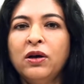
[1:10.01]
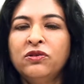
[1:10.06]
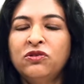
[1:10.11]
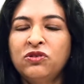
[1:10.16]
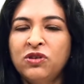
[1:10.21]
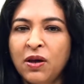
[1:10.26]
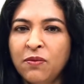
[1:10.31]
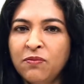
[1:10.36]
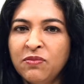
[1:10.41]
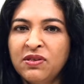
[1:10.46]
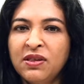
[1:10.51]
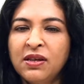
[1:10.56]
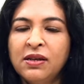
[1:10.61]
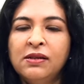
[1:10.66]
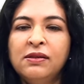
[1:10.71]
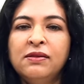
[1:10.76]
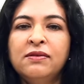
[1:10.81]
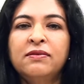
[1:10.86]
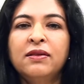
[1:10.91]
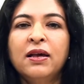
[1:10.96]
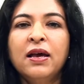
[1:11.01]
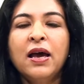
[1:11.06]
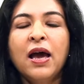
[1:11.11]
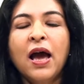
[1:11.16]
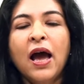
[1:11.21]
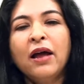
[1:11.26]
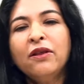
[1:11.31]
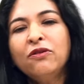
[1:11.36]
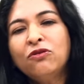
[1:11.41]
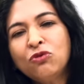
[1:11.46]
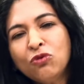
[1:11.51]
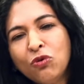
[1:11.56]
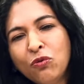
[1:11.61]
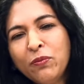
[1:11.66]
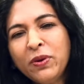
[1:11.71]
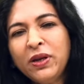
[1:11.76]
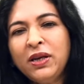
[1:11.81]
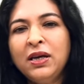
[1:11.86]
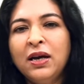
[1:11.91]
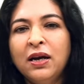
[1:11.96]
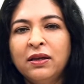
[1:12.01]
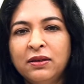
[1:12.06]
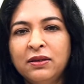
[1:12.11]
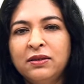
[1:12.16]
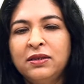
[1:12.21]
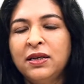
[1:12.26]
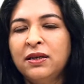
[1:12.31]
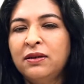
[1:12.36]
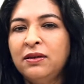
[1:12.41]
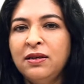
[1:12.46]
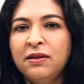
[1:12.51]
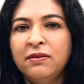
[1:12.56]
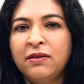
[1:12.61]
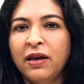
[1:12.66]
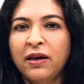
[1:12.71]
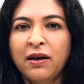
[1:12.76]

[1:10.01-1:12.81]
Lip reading: stem cells, and so many other techniques.